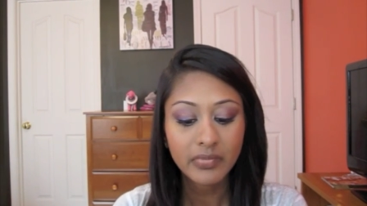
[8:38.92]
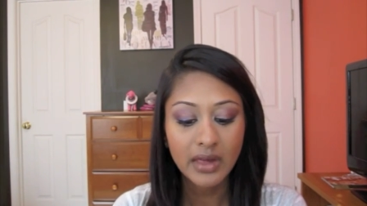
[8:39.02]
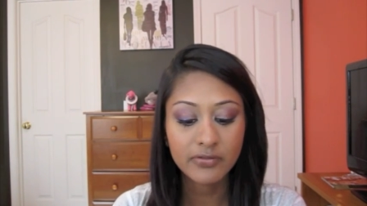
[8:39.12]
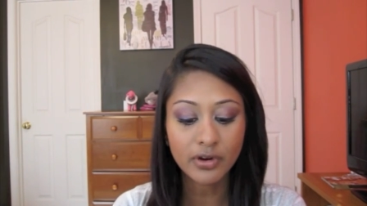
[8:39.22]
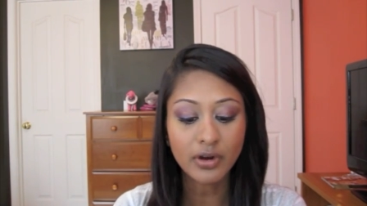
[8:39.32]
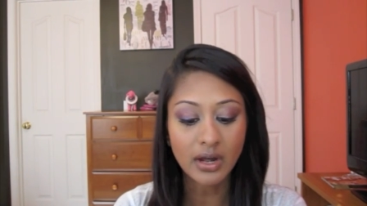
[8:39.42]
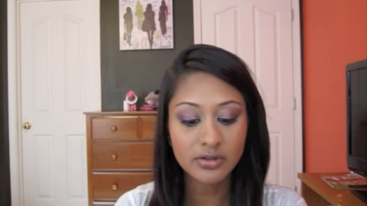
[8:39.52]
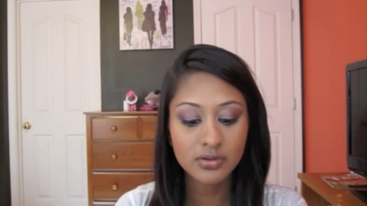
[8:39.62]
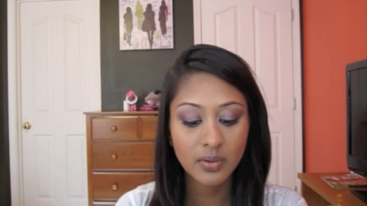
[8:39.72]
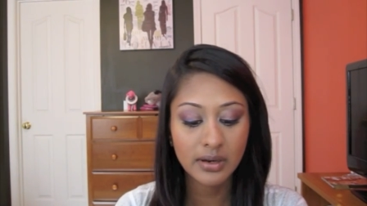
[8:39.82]
If you're
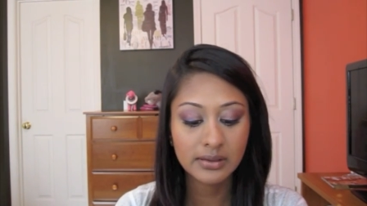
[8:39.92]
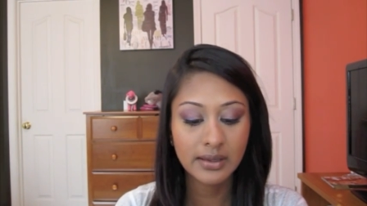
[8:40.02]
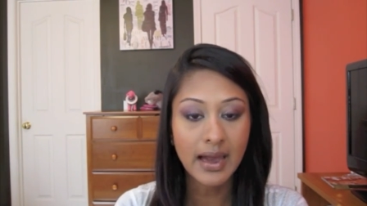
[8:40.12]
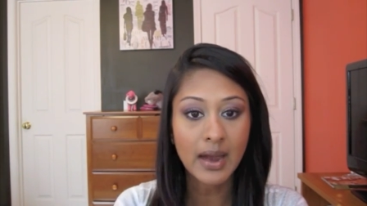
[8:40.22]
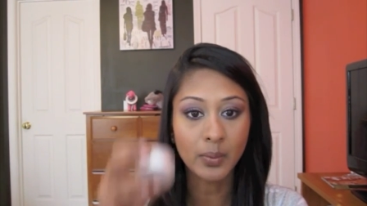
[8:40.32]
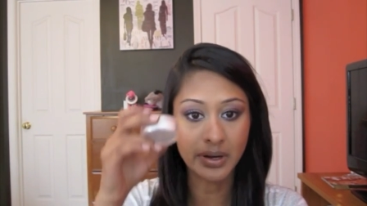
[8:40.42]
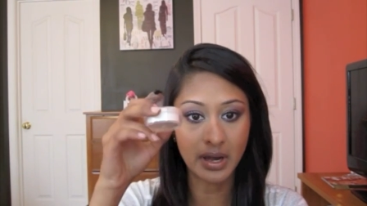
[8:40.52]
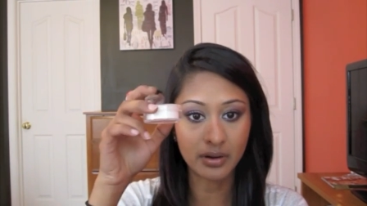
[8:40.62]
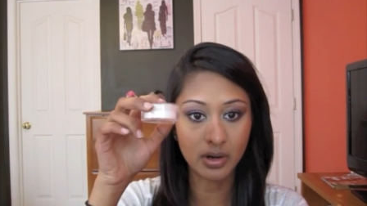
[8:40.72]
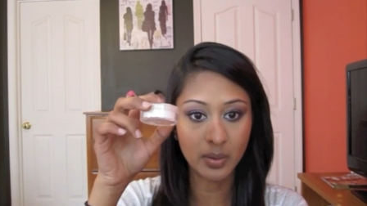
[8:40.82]
not too oily, I would
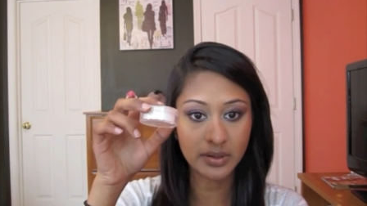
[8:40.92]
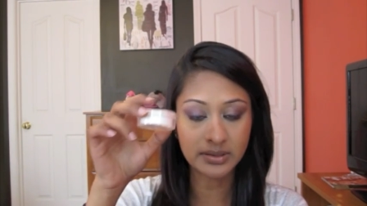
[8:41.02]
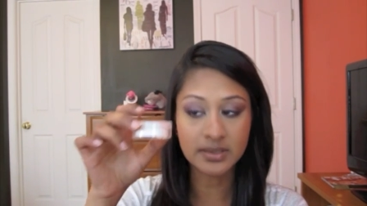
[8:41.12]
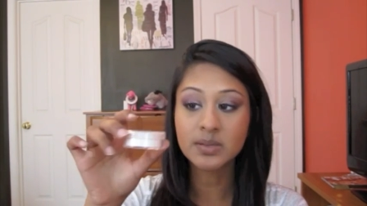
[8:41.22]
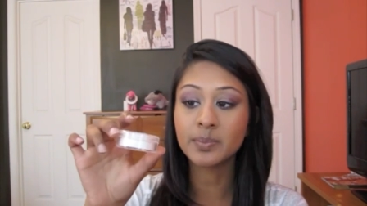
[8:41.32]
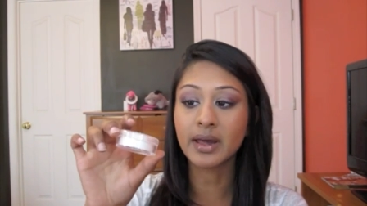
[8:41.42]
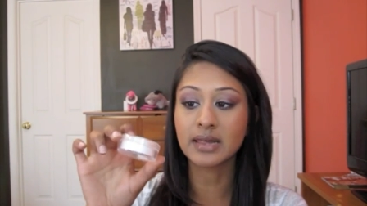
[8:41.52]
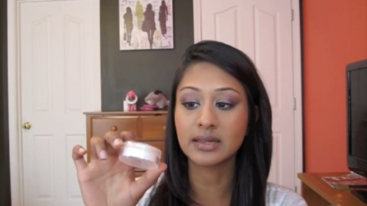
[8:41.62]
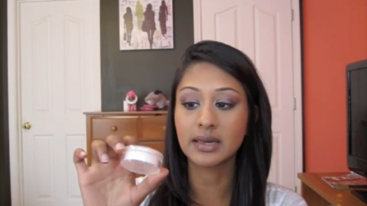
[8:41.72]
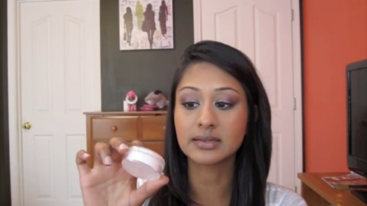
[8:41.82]
not go with this, but I
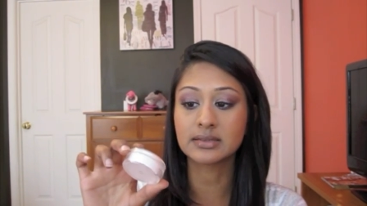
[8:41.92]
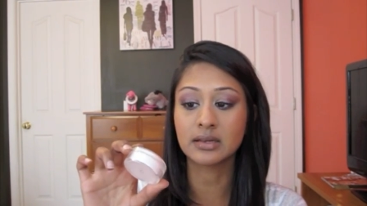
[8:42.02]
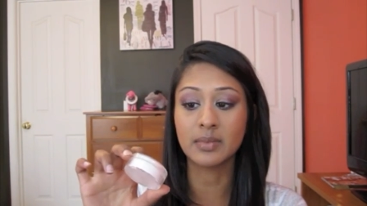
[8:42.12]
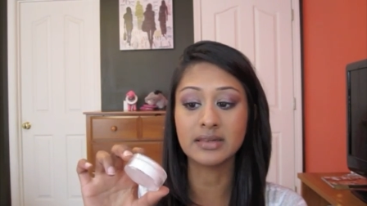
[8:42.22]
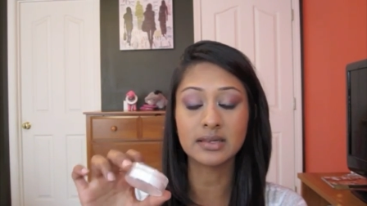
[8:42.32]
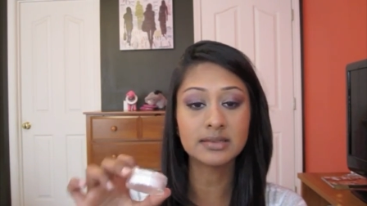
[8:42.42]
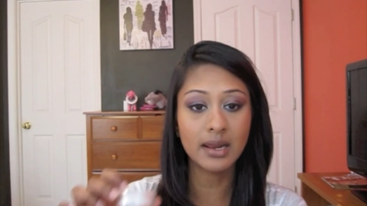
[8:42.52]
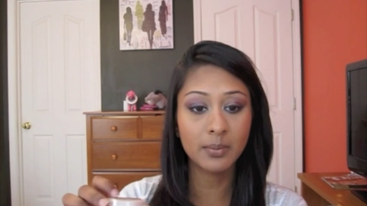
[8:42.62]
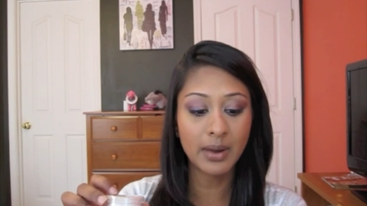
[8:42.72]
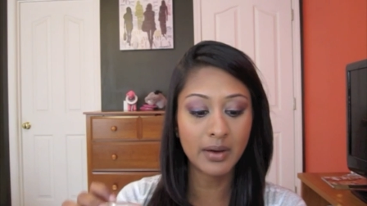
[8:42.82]
think it's an amazing
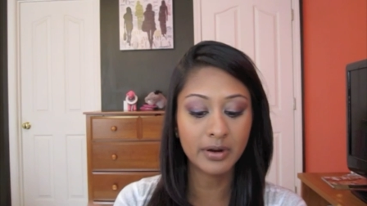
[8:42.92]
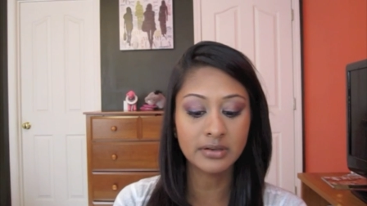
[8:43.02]
setting powder.